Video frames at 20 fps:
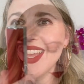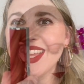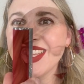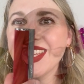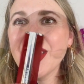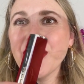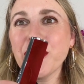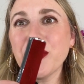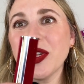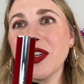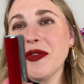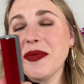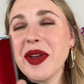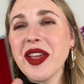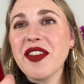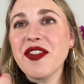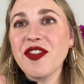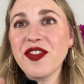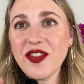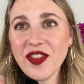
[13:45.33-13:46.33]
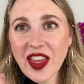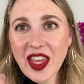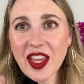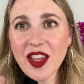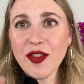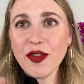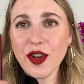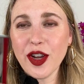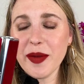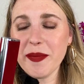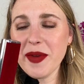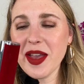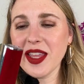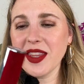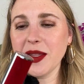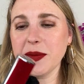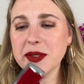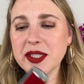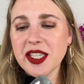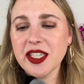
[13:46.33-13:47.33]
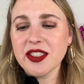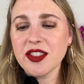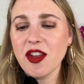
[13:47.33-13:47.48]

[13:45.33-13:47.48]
Now, one of my favorite matte lipsticks